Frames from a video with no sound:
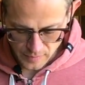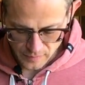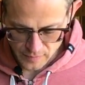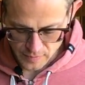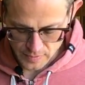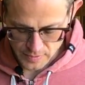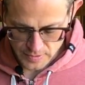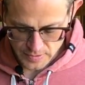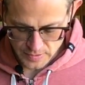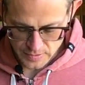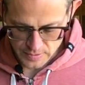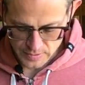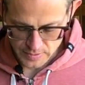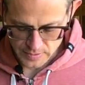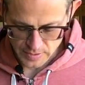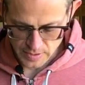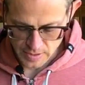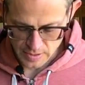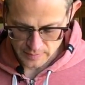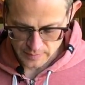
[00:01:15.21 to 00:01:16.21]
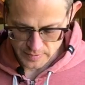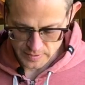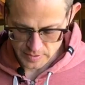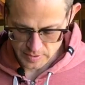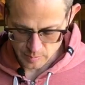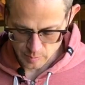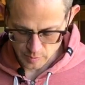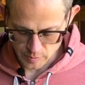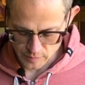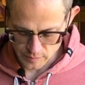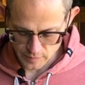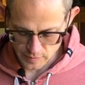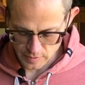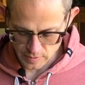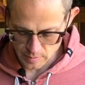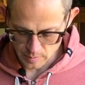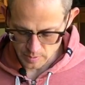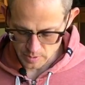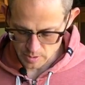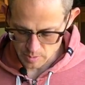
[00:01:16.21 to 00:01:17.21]
feel that there's kind of a similar
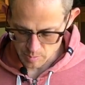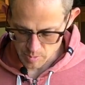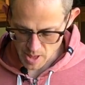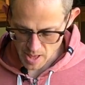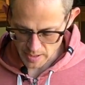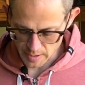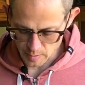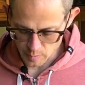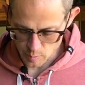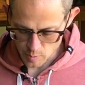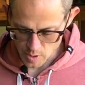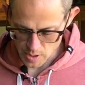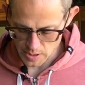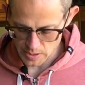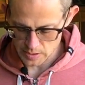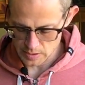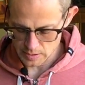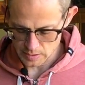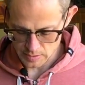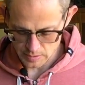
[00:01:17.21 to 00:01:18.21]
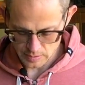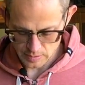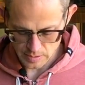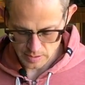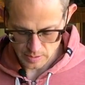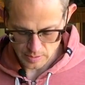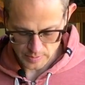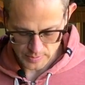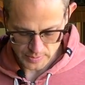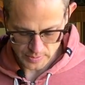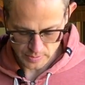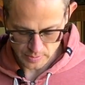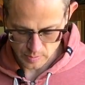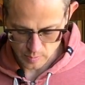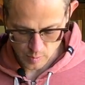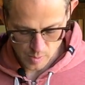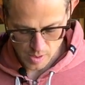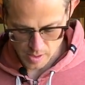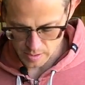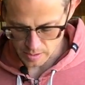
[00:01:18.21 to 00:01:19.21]
feeling with the black and white and also the
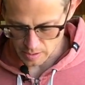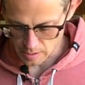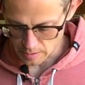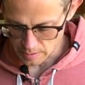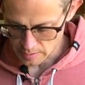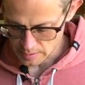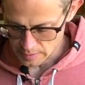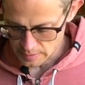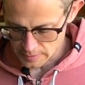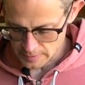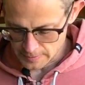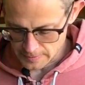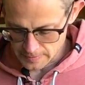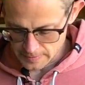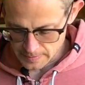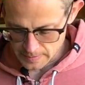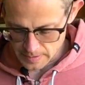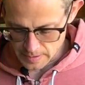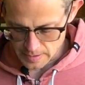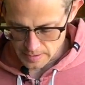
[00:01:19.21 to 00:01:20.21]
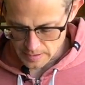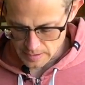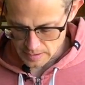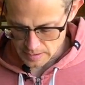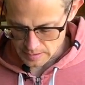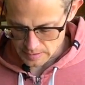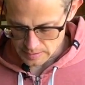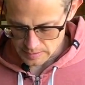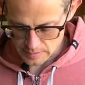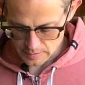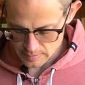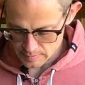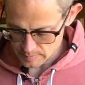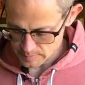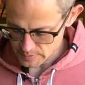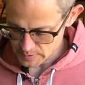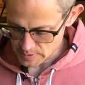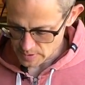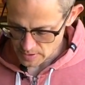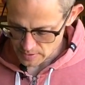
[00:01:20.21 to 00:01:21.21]
water. And
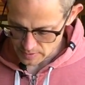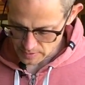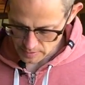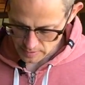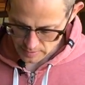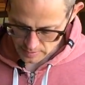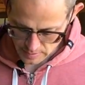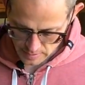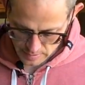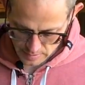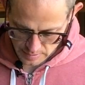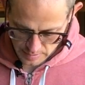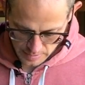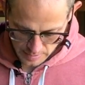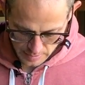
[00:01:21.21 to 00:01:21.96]
so I think that